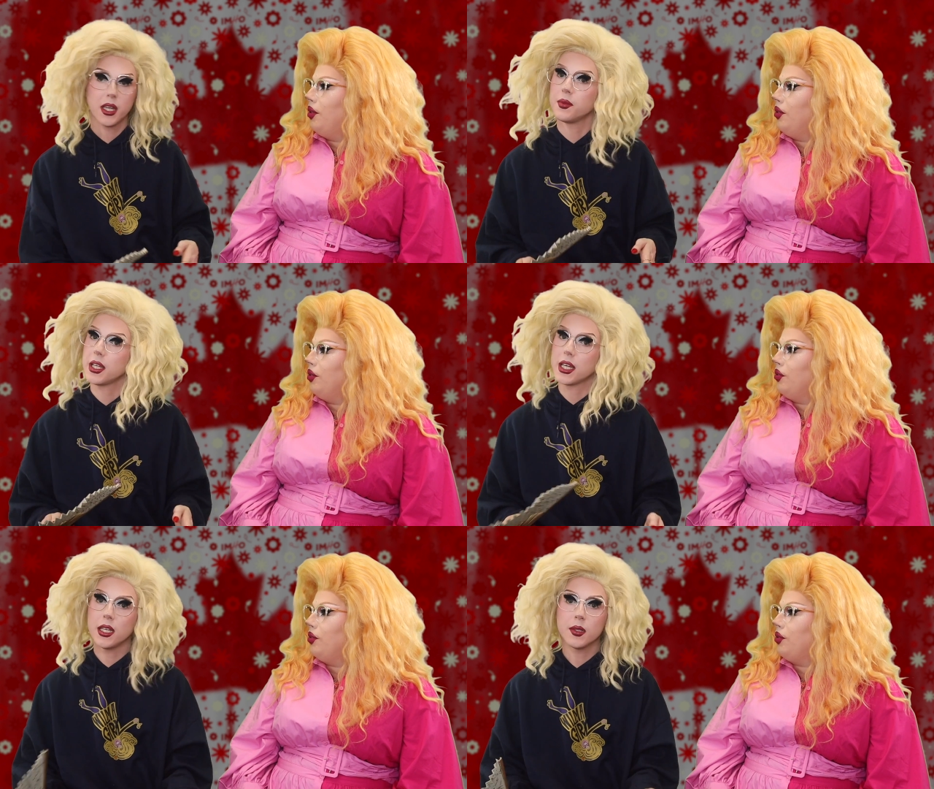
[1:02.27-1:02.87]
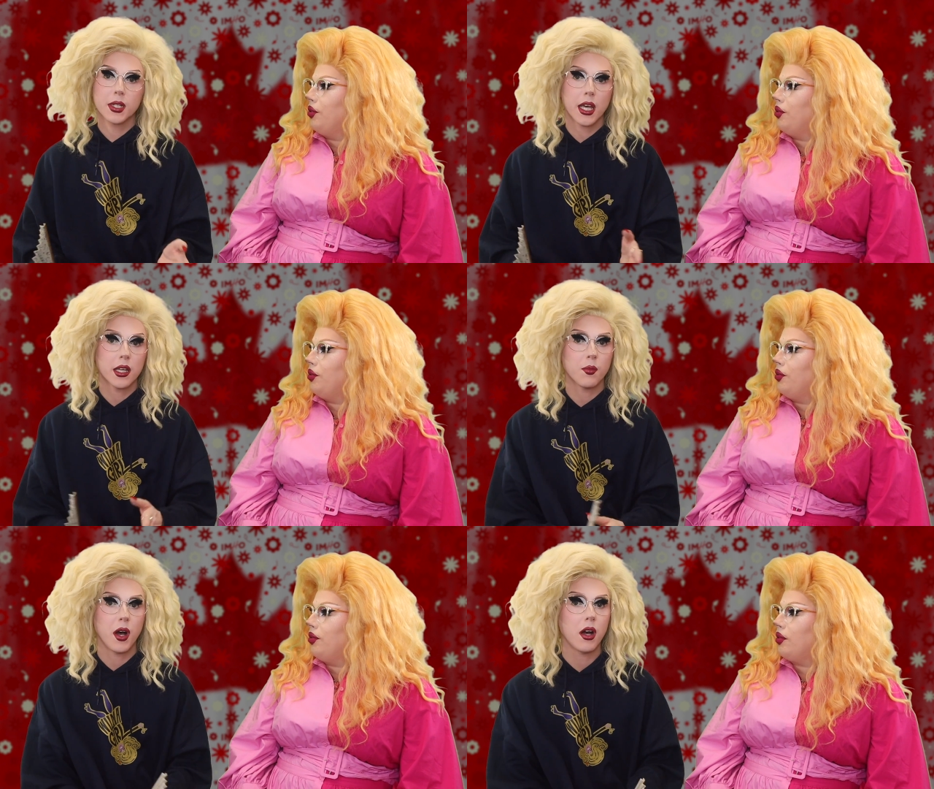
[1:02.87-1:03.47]
Speaker 1: keep they keep
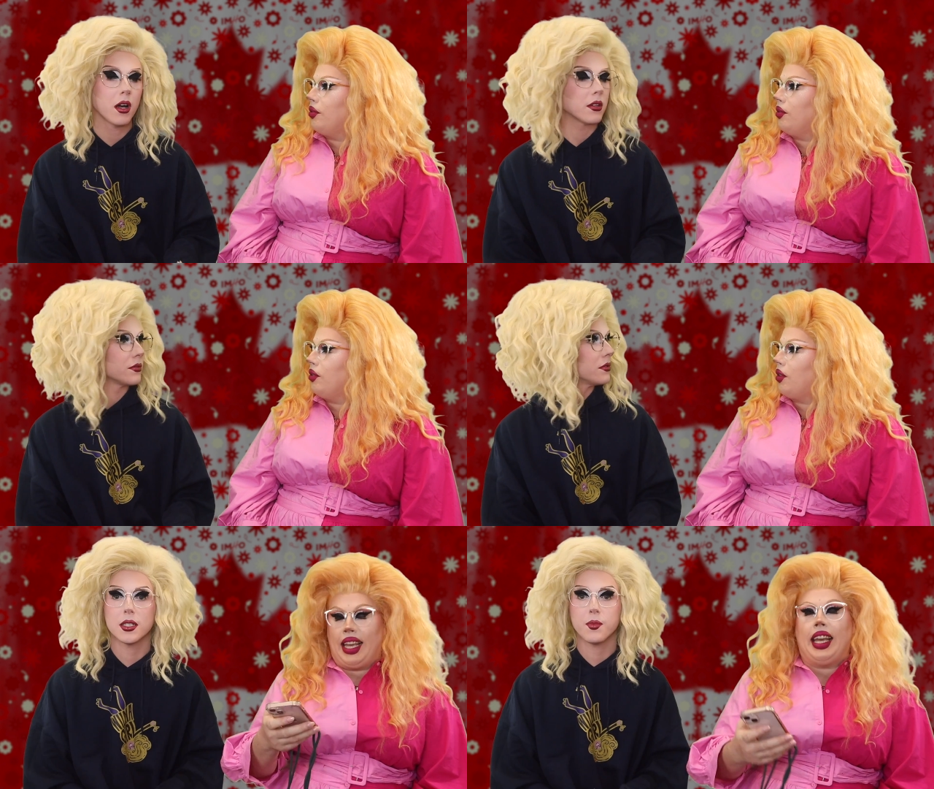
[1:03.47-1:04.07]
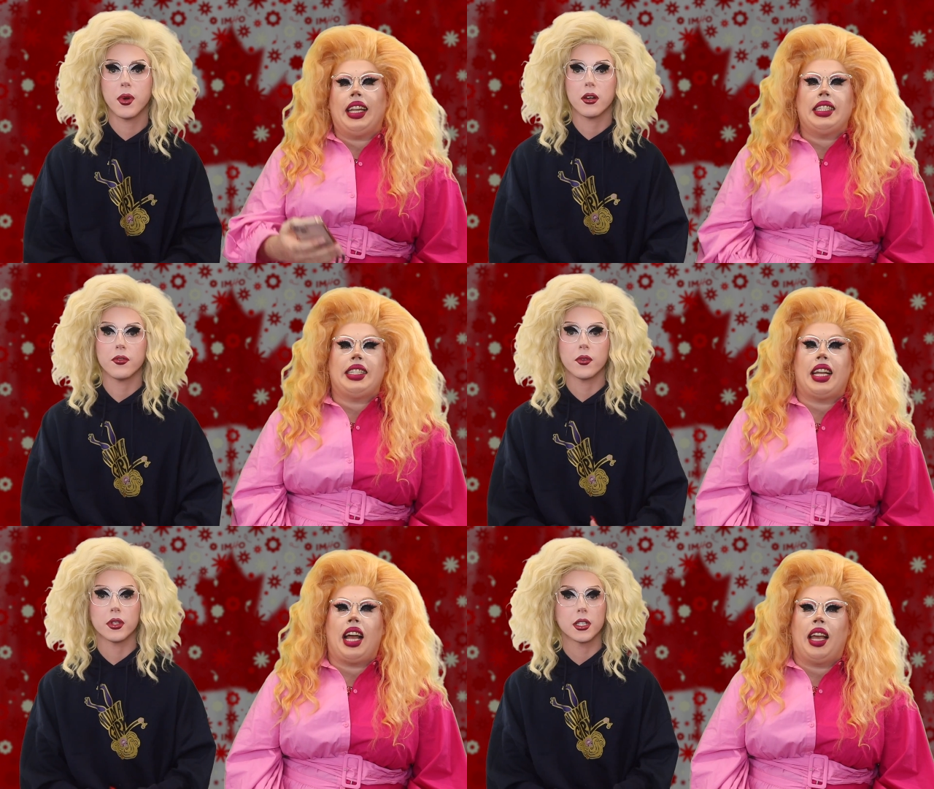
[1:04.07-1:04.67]
taking them off.
Speaker 2: It's it
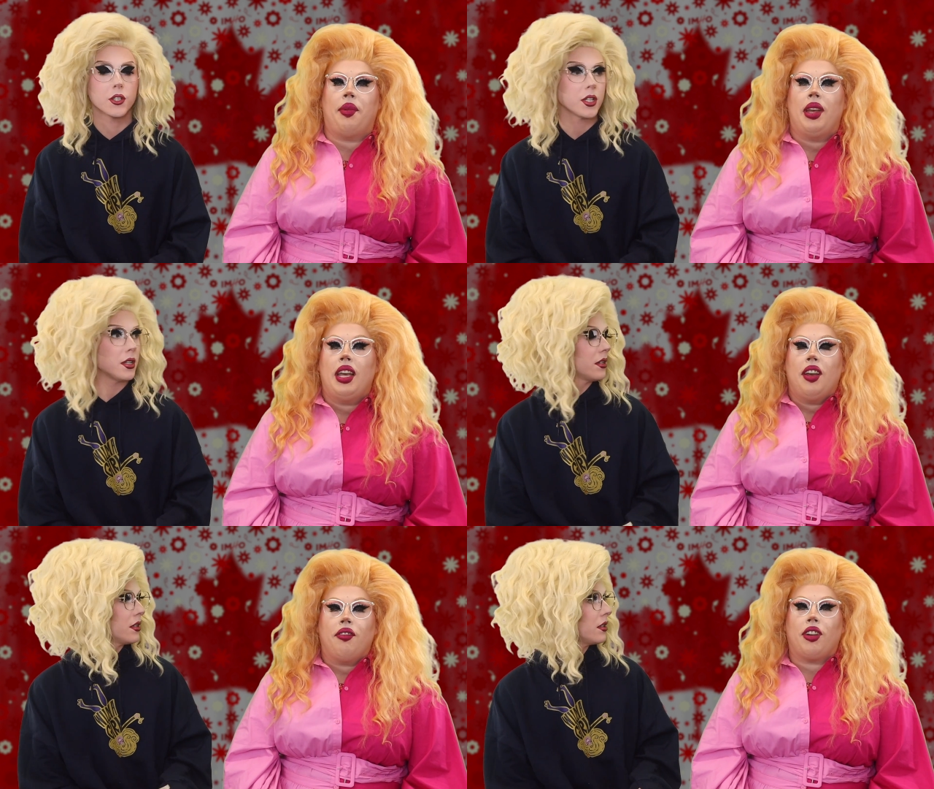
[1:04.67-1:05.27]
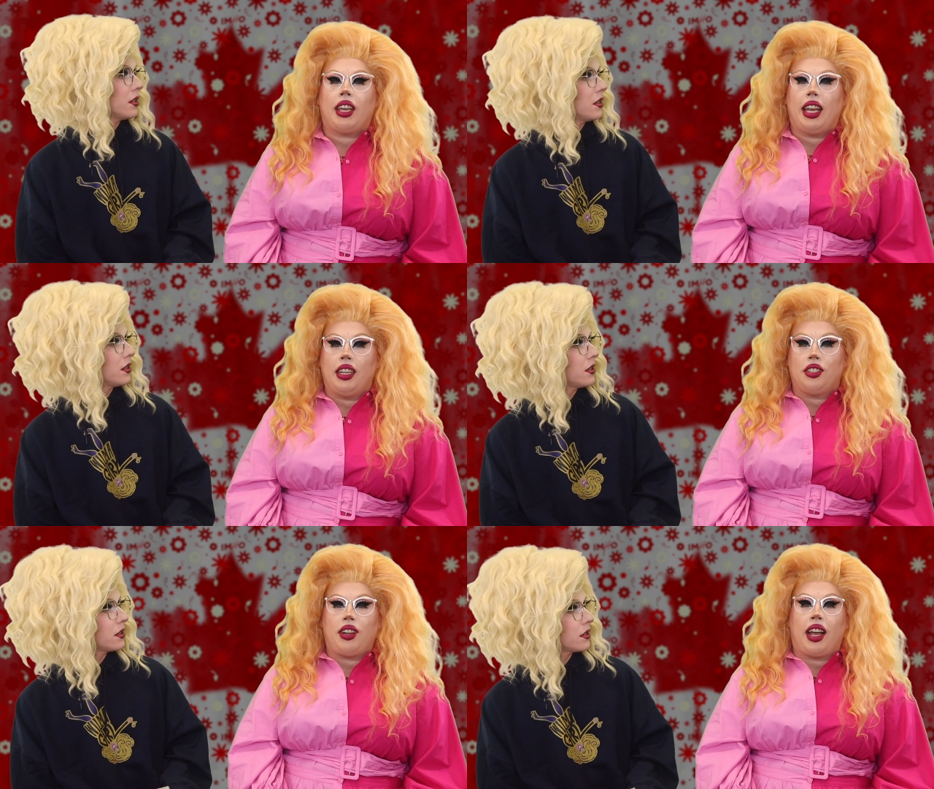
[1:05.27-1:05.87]
is time adventure. for
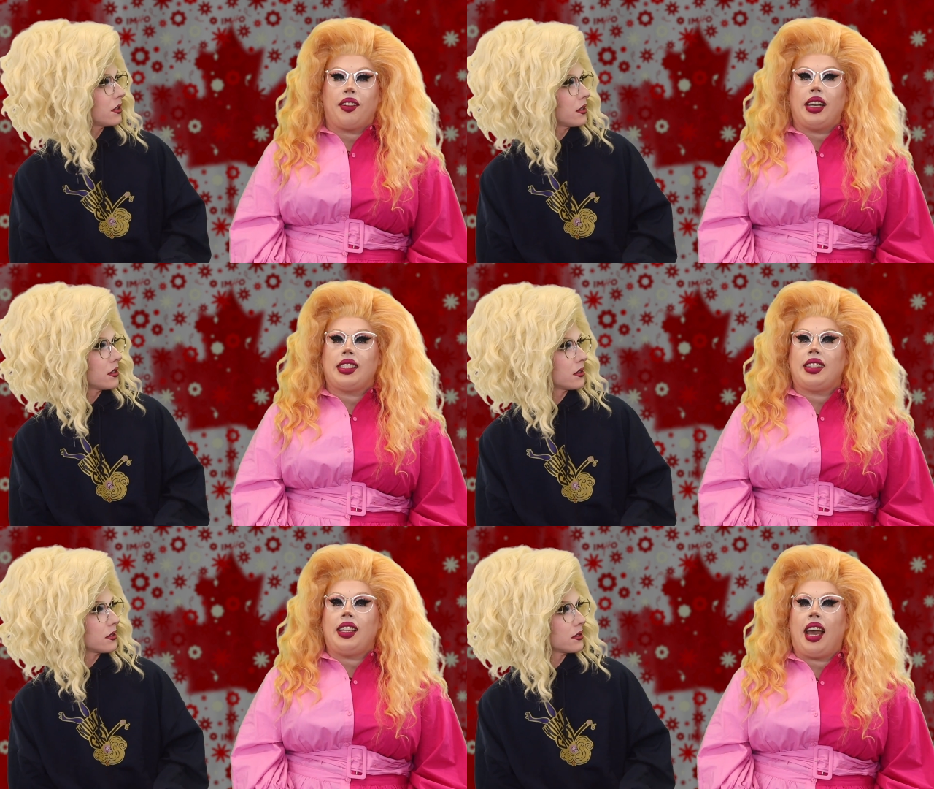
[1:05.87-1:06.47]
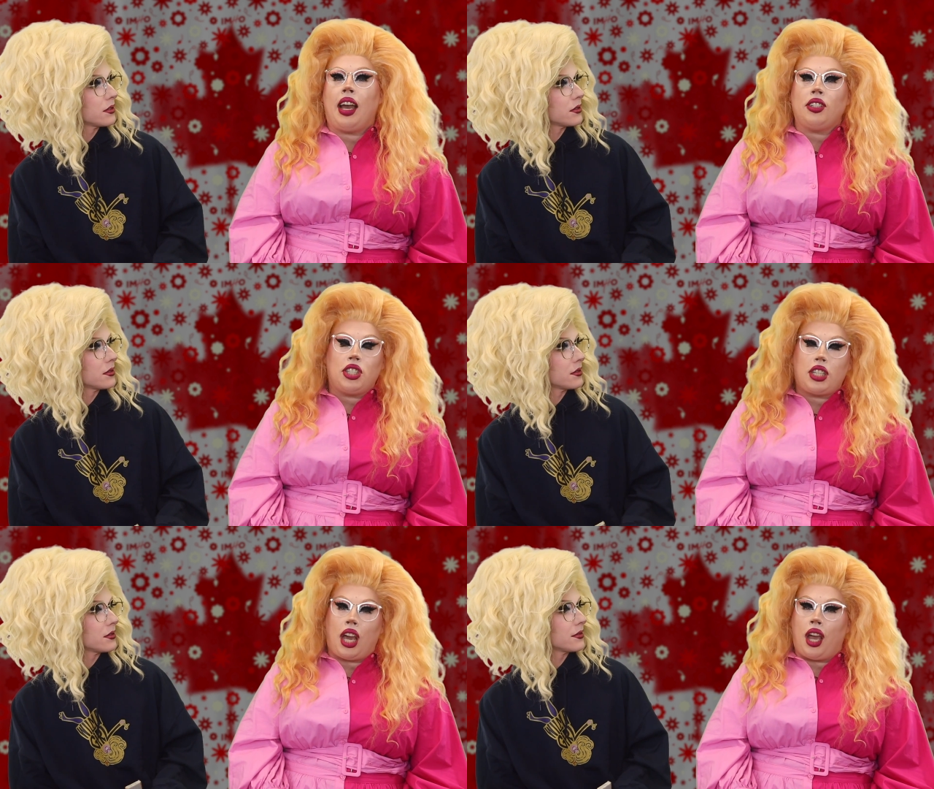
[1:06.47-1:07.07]
Canada's Drag Race
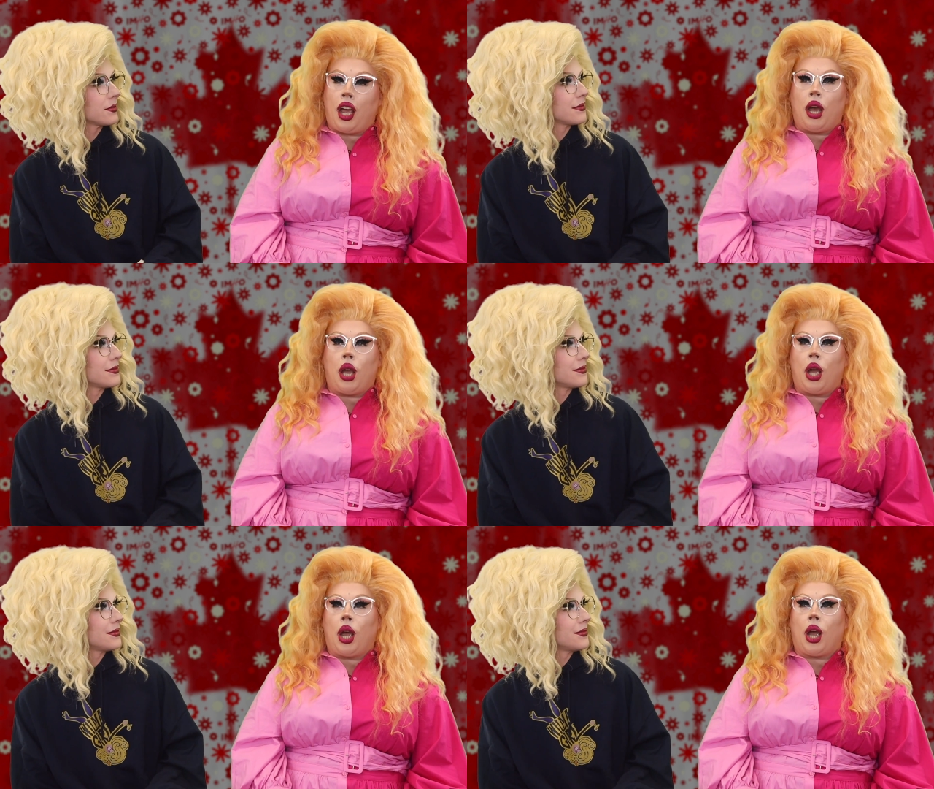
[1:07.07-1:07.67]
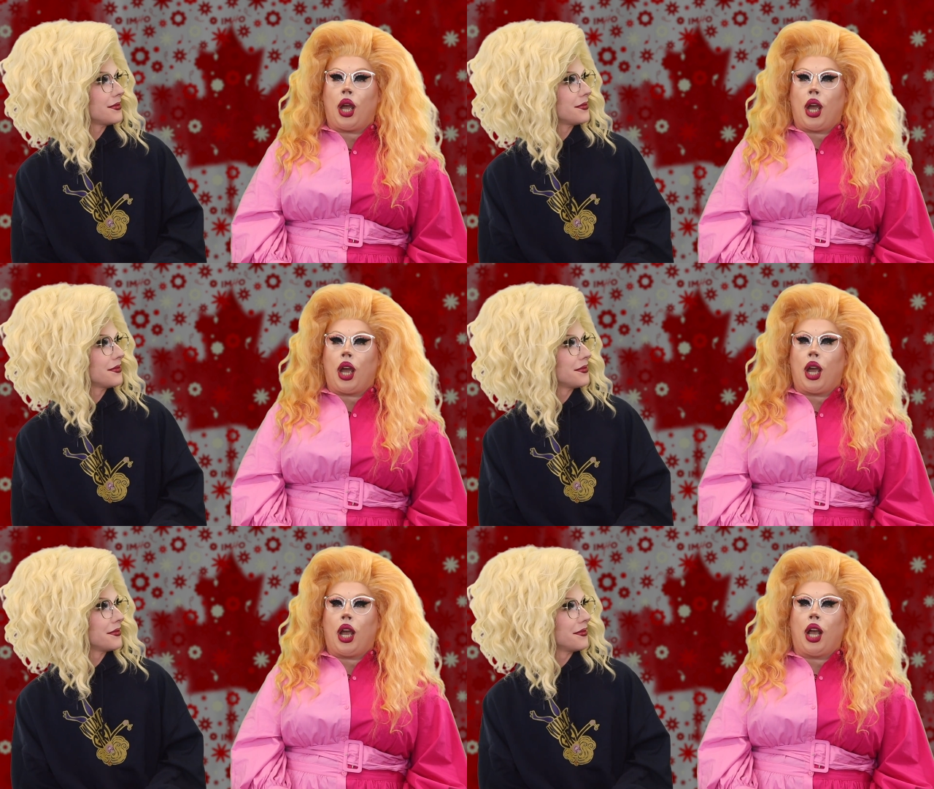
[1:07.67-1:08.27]
Snatch
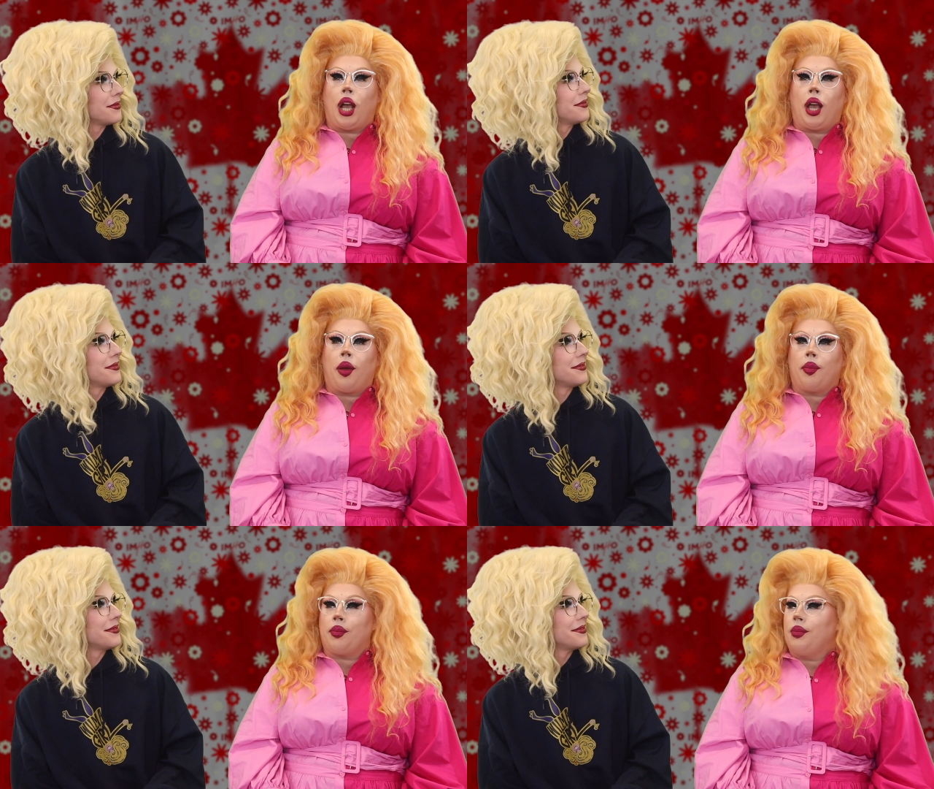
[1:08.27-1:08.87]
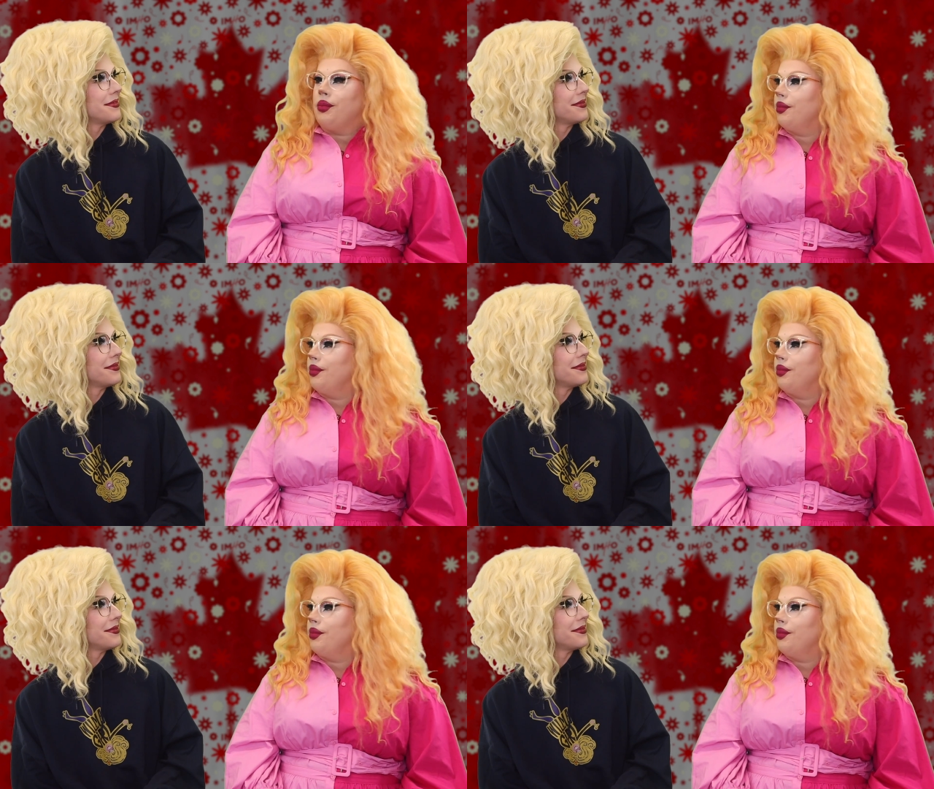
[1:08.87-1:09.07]
Game.